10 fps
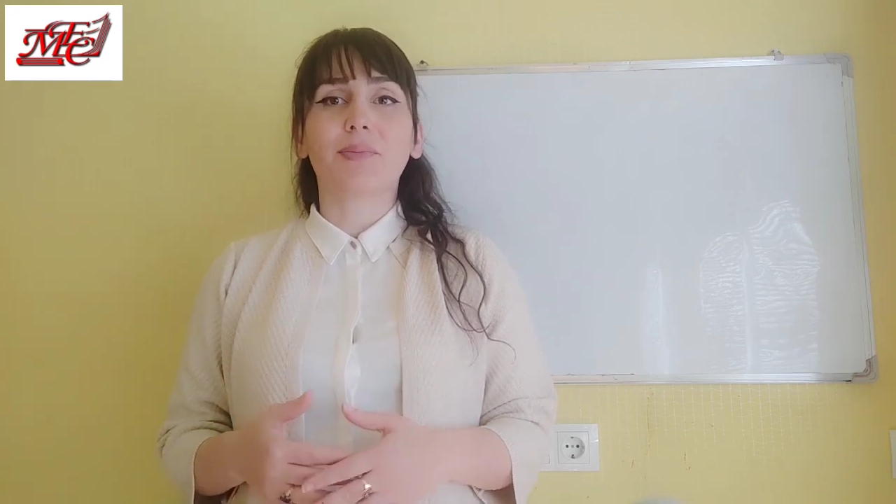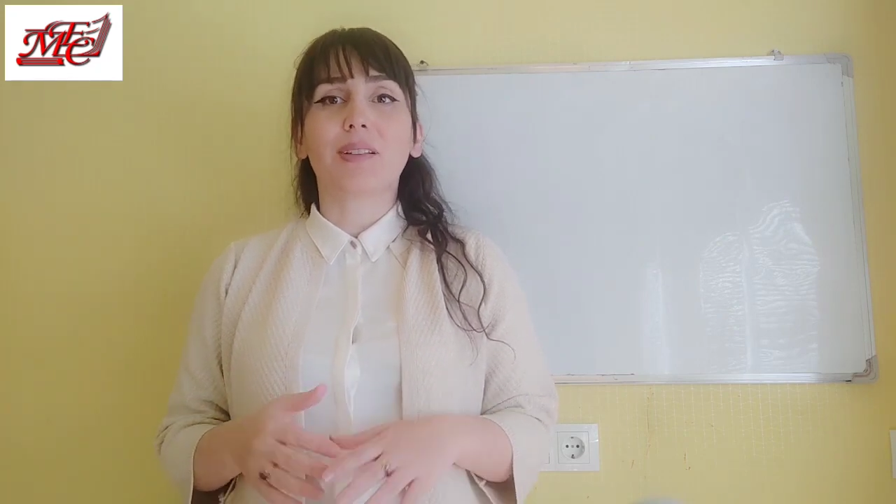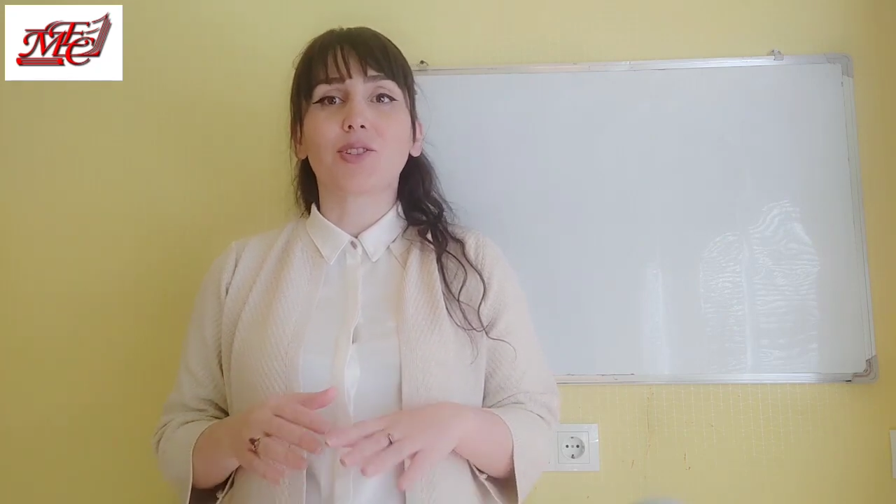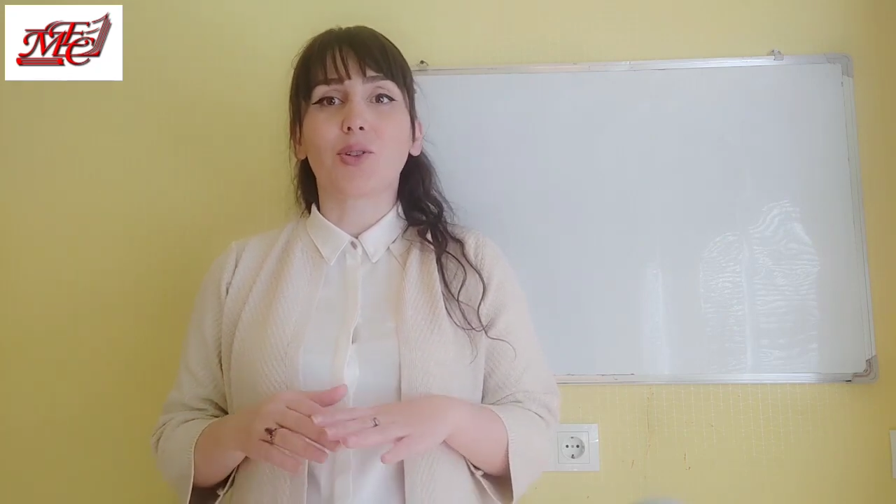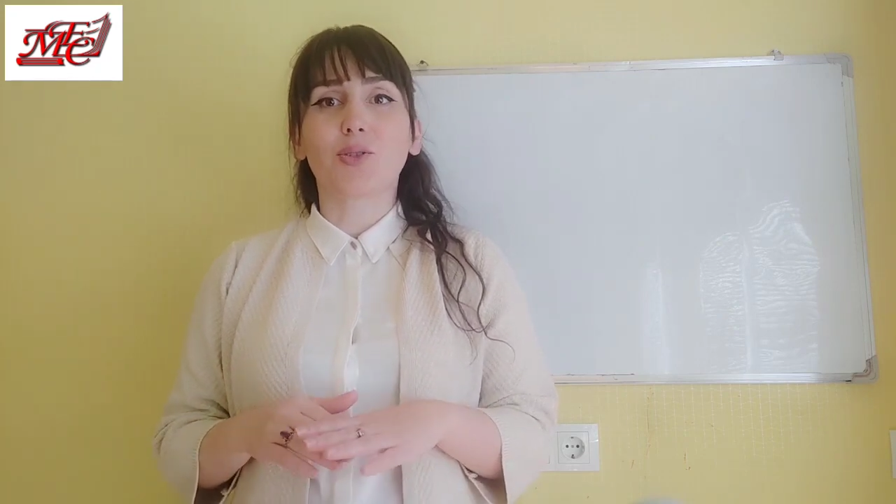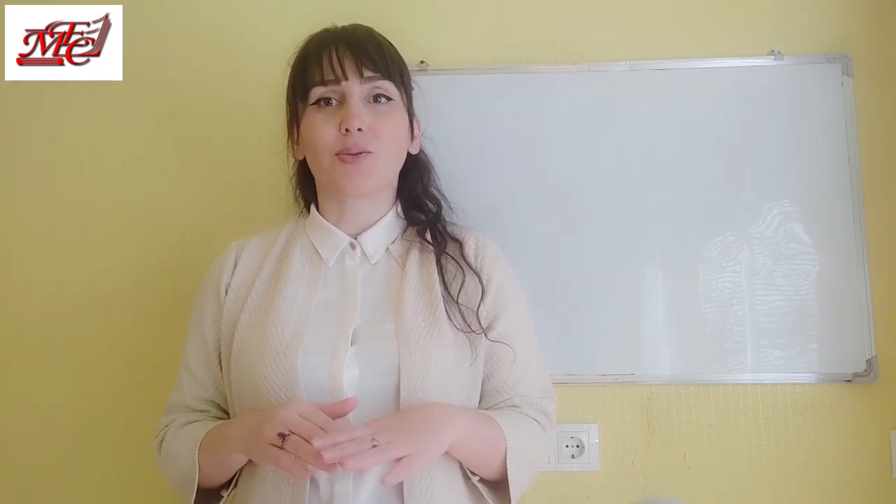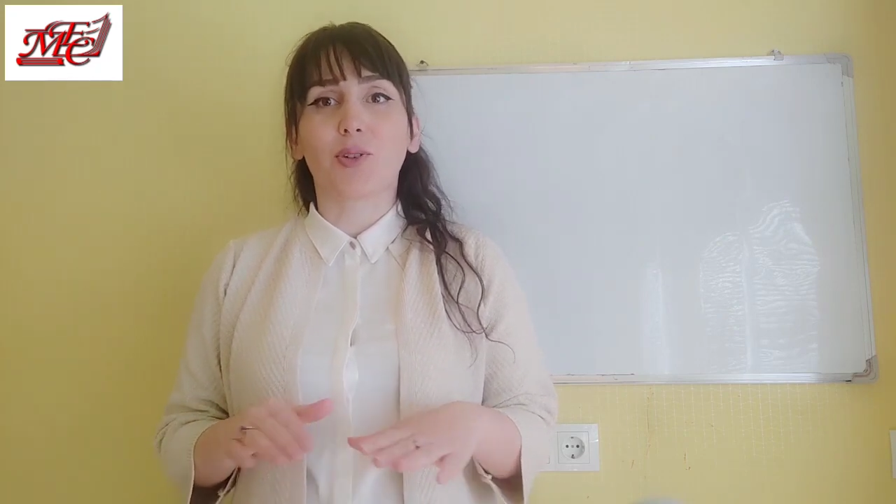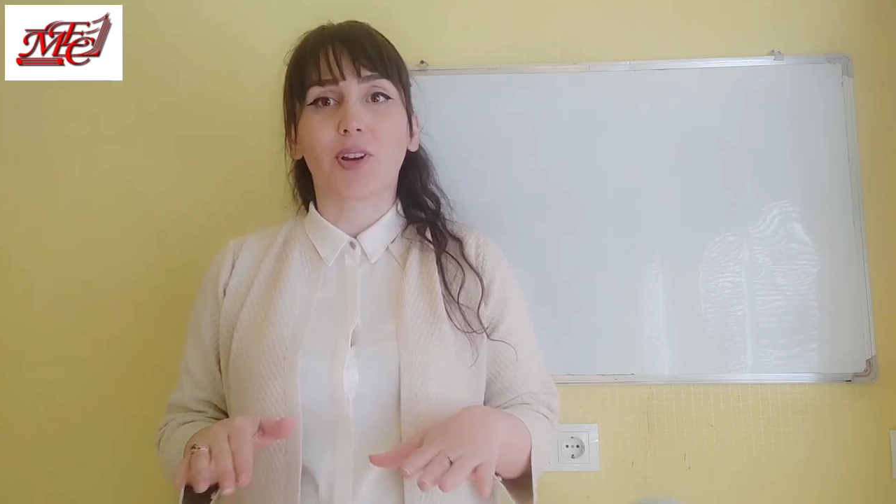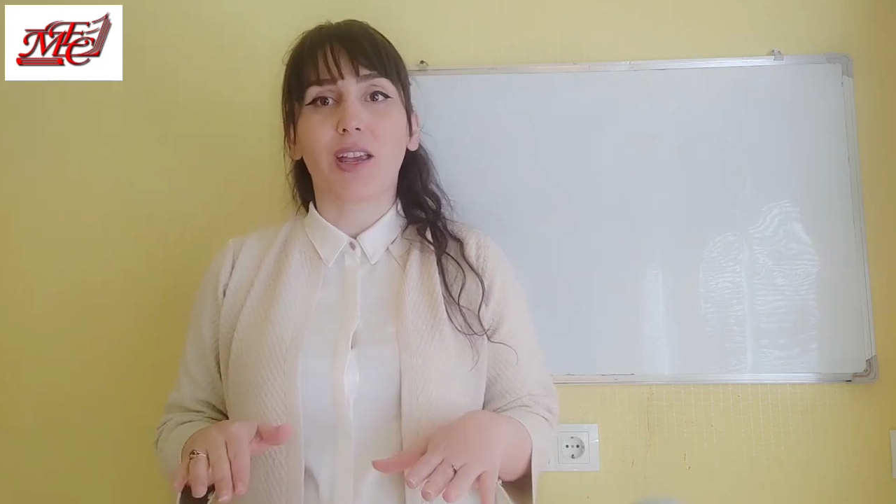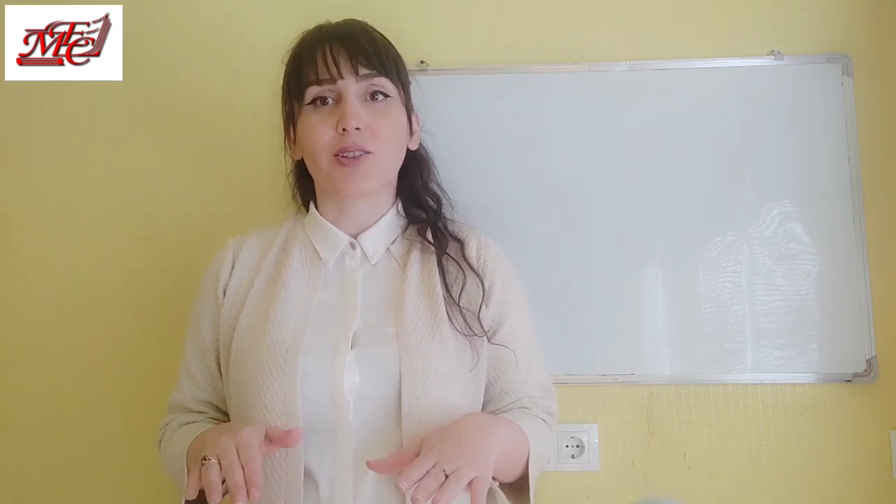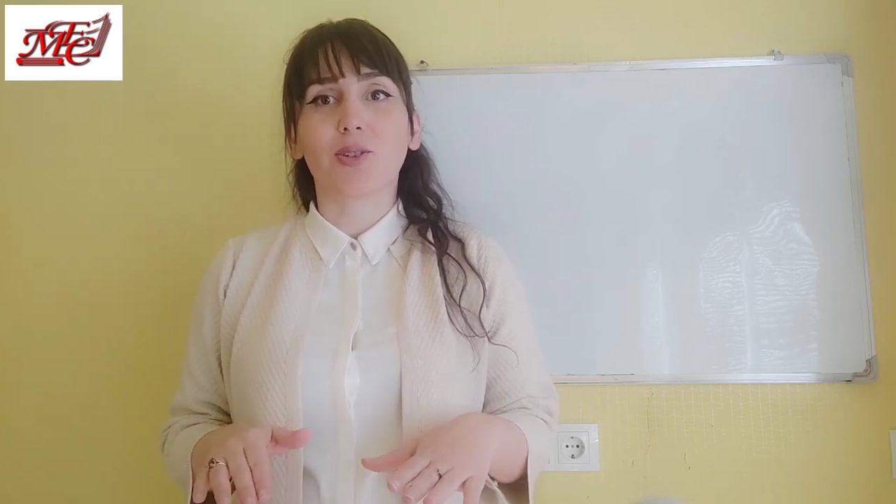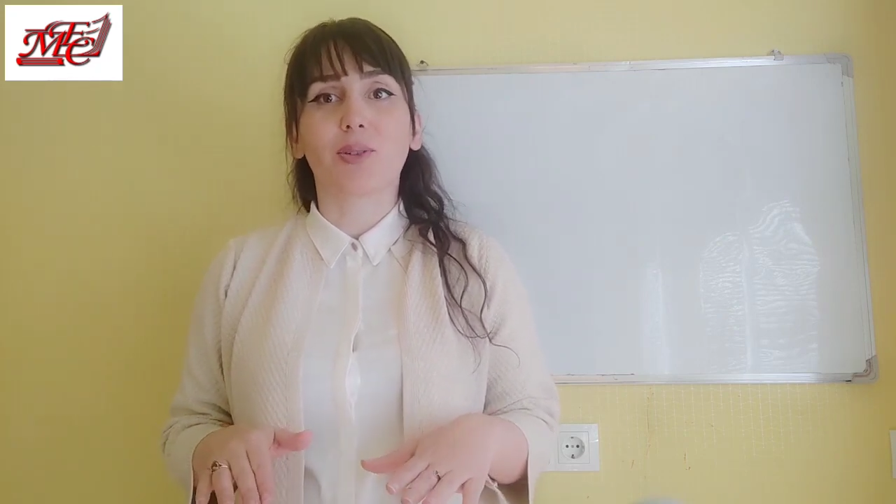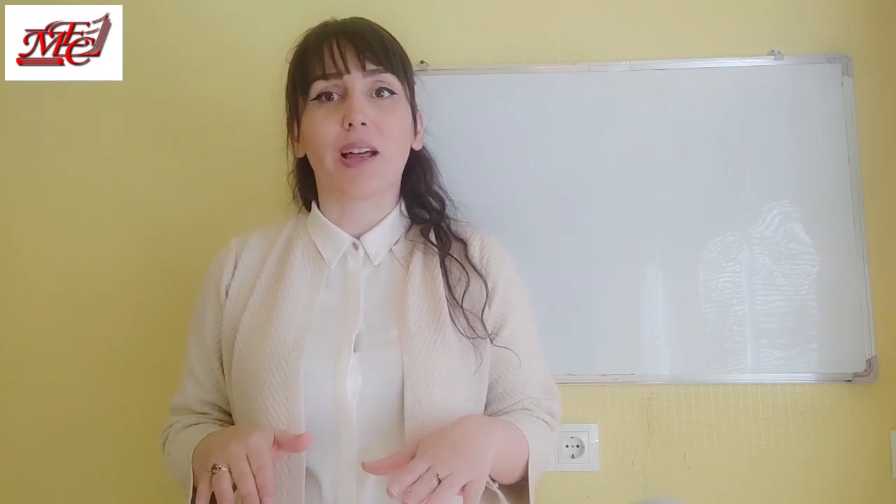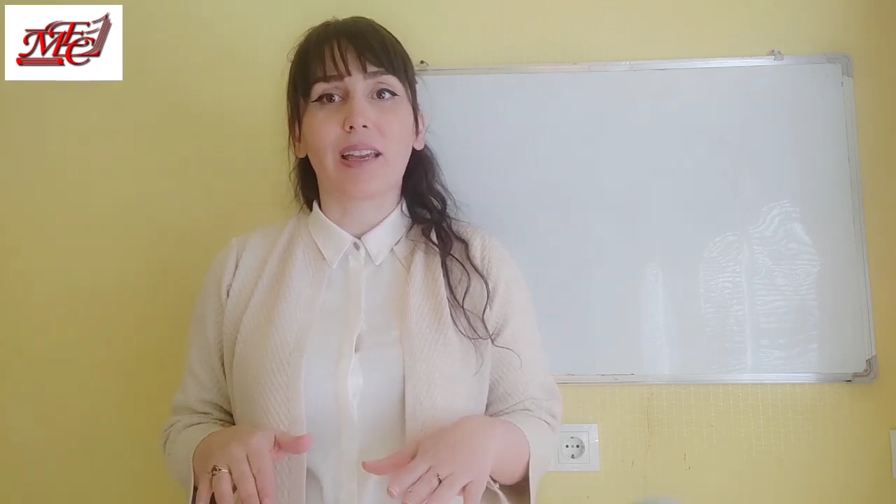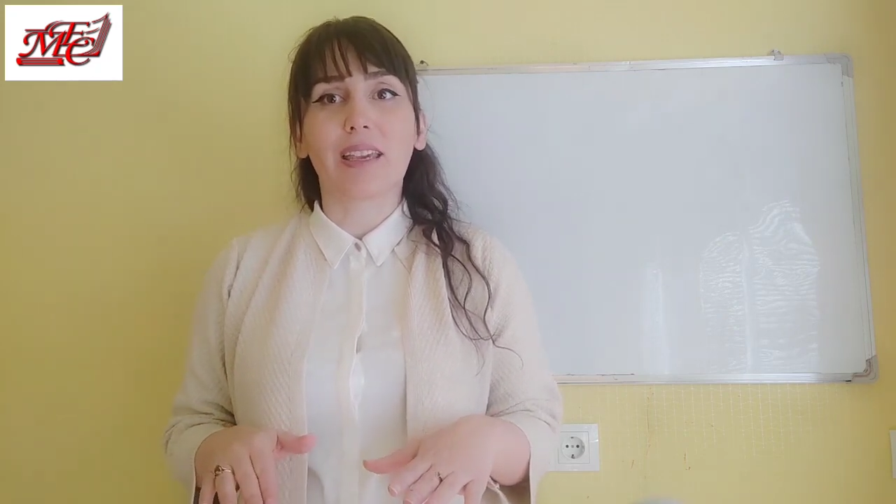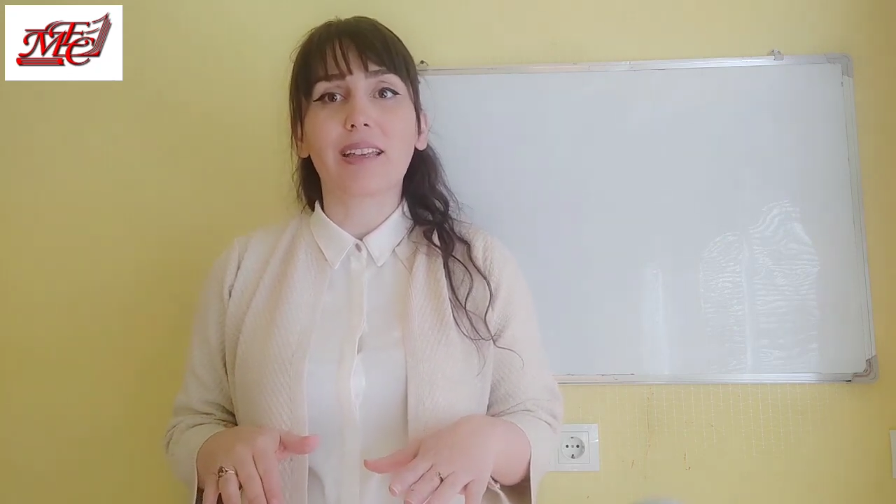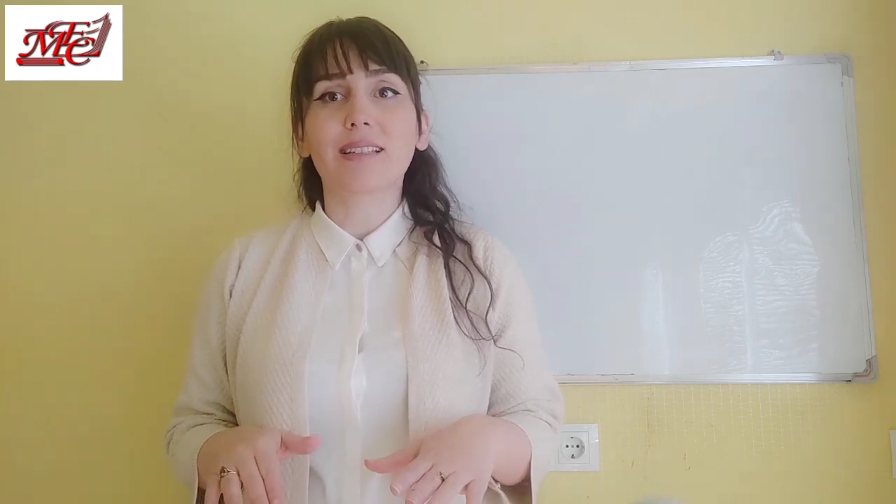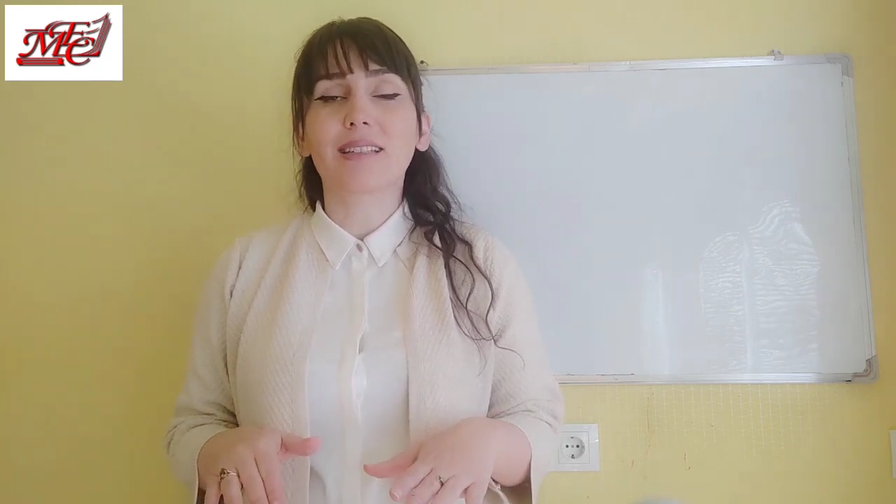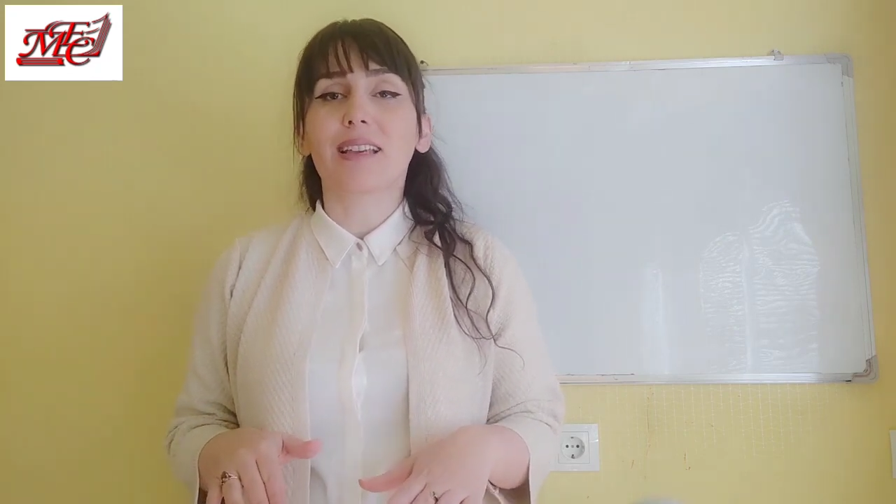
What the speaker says: don't forget to like it